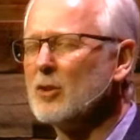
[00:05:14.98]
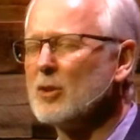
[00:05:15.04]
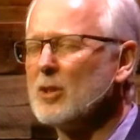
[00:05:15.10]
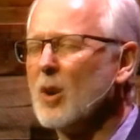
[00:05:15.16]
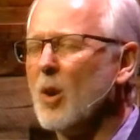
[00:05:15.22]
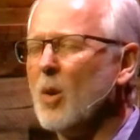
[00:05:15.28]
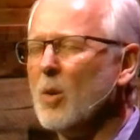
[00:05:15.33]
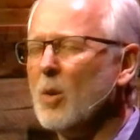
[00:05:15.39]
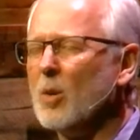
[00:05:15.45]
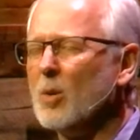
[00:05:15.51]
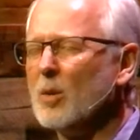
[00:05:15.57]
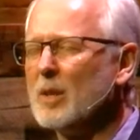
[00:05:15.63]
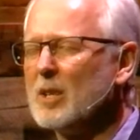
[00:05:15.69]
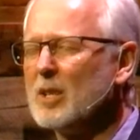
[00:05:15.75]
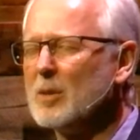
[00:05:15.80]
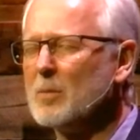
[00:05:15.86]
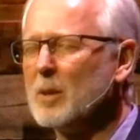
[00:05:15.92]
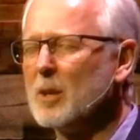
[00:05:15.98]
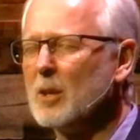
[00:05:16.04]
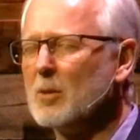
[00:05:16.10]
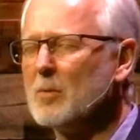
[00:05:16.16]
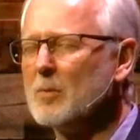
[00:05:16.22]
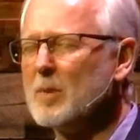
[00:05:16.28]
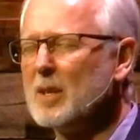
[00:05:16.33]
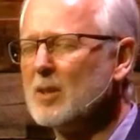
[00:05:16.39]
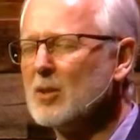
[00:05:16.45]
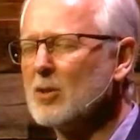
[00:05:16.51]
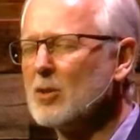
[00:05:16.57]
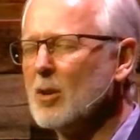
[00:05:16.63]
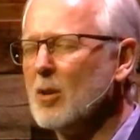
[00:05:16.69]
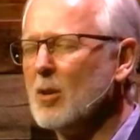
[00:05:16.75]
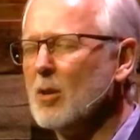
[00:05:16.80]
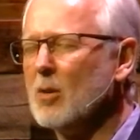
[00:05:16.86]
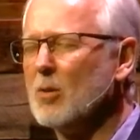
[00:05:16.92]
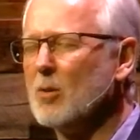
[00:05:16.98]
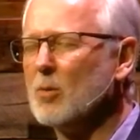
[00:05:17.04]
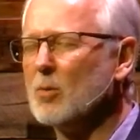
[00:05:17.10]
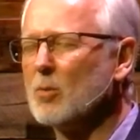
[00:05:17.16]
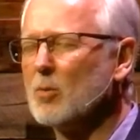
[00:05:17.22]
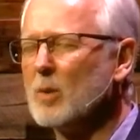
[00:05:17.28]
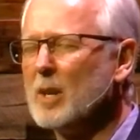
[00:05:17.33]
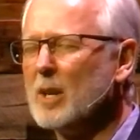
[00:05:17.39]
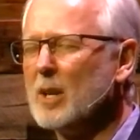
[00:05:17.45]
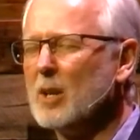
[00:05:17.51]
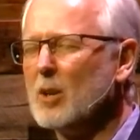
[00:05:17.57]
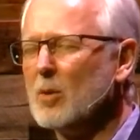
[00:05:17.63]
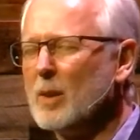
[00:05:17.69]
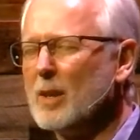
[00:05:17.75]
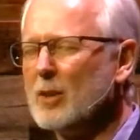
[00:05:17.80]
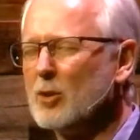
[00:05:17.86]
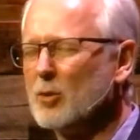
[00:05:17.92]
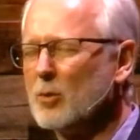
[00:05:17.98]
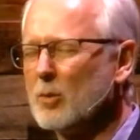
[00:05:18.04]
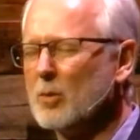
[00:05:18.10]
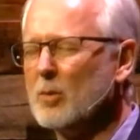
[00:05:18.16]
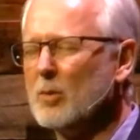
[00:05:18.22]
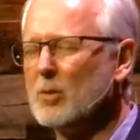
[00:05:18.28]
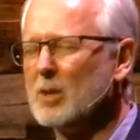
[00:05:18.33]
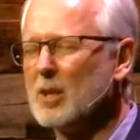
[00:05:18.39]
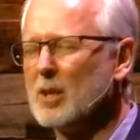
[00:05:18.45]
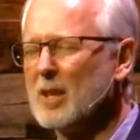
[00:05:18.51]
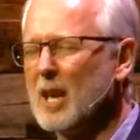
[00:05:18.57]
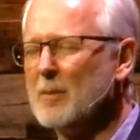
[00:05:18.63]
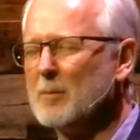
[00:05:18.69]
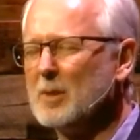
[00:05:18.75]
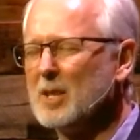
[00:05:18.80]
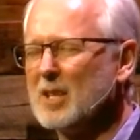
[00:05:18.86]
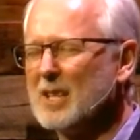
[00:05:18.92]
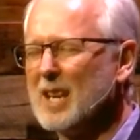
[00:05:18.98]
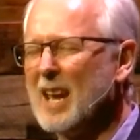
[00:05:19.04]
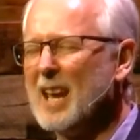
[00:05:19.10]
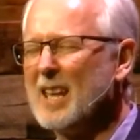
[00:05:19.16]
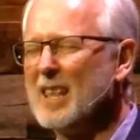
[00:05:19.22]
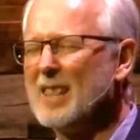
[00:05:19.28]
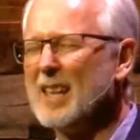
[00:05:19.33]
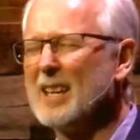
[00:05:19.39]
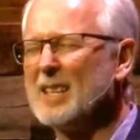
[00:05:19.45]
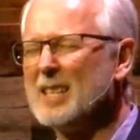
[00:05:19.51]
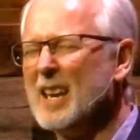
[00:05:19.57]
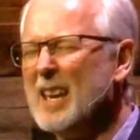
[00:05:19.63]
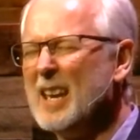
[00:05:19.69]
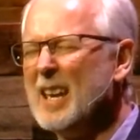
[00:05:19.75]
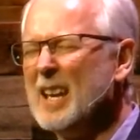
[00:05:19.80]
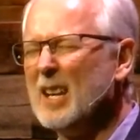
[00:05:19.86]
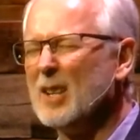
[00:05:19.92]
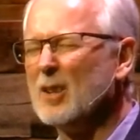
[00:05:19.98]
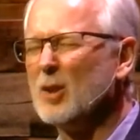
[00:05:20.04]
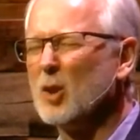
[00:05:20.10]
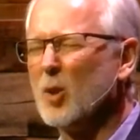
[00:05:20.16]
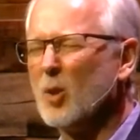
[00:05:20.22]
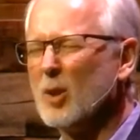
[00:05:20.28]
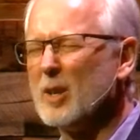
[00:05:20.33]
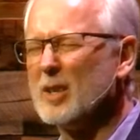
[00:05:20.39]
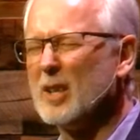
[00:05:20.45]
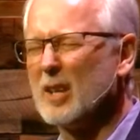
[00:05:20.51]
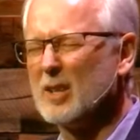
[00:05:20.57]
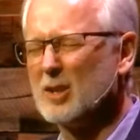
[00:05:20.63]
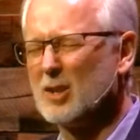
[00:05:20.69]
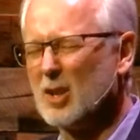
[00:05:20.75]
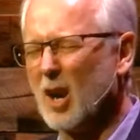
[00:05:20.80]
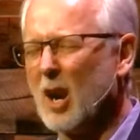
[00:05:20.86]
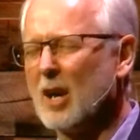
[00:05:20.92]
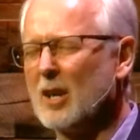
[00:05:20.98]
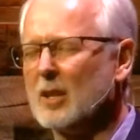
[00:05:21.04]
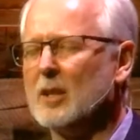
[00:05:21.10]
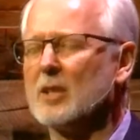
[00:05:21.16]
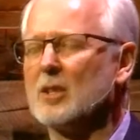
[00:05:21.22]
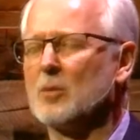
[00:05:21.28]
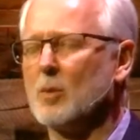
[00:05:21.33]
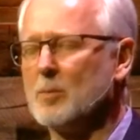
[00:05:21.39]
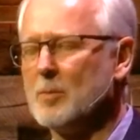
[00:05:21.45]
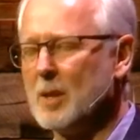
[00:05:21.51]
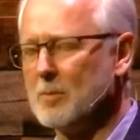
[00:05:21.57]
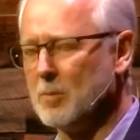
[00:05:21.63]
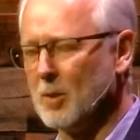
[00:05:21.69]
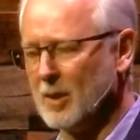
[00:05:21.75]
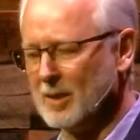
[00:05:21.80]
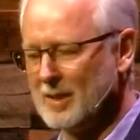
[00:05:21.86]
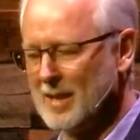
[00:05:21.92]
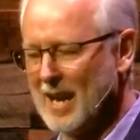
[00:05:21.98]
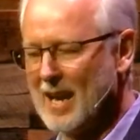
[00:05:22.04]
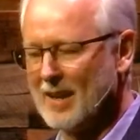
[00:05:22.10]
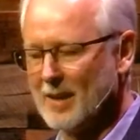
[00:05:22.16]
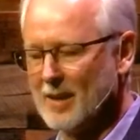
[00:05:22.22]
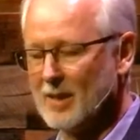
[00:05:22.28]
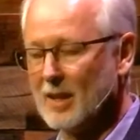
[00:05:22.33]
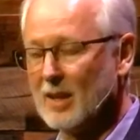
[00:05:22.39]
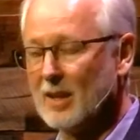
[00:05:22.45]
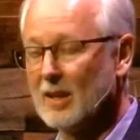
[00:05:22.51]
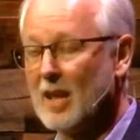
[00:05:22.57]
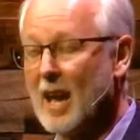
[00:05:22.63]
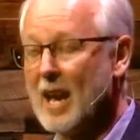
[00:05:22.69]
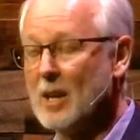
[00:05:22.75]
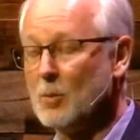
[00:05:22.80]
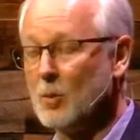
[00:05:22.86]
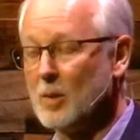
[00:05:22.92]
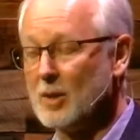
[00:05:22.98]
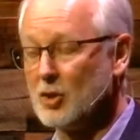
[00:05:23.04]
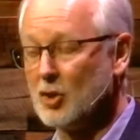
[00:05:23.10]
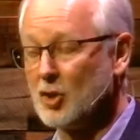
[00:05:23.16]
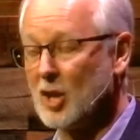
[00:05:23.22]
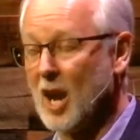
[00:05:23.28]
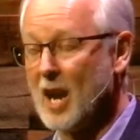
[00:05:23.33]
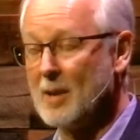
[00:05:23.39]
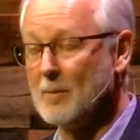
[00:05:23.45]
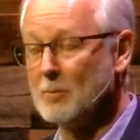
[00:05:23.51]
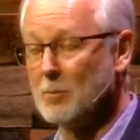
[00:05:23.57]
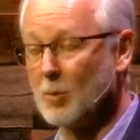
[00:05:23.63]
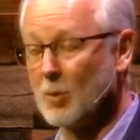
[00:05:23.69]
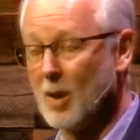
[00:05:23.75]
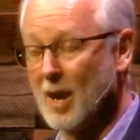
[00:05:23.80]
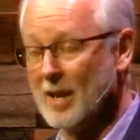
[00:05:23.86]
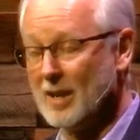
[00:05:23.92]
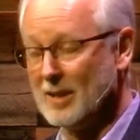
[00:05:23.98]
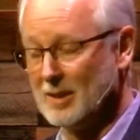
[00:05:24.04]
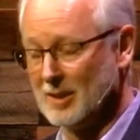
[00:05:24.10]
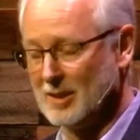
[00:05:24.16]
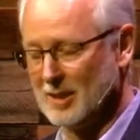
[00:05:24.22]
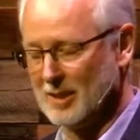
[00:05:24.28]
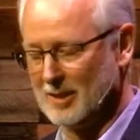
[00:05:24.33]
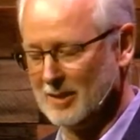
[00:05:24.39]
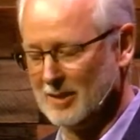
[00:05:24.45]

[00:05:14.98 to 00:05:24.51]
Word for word: Holy Spirit would be so real and true to them today that, Lord, the darkness would be put down and the light would shine bright.